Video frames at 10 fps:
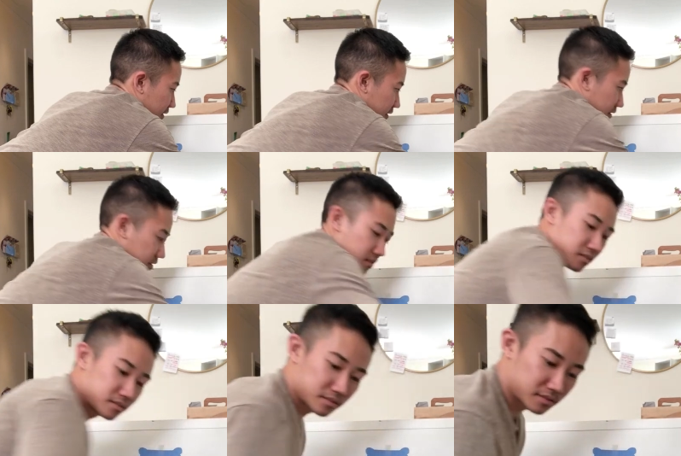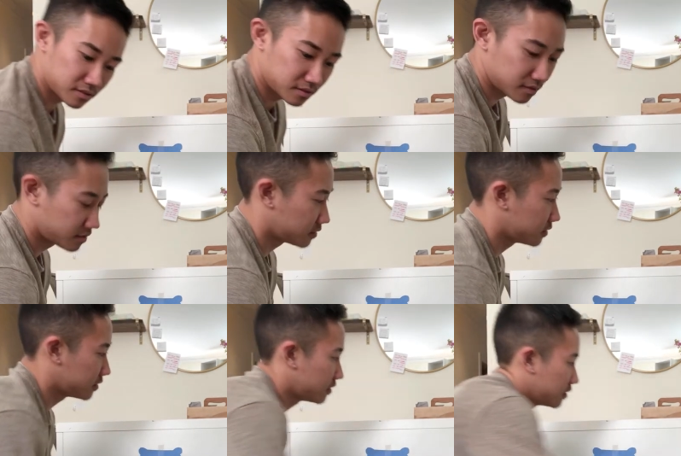
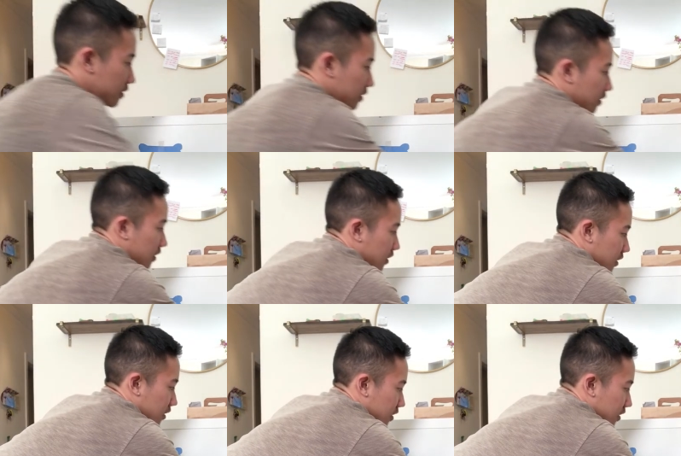[no speech]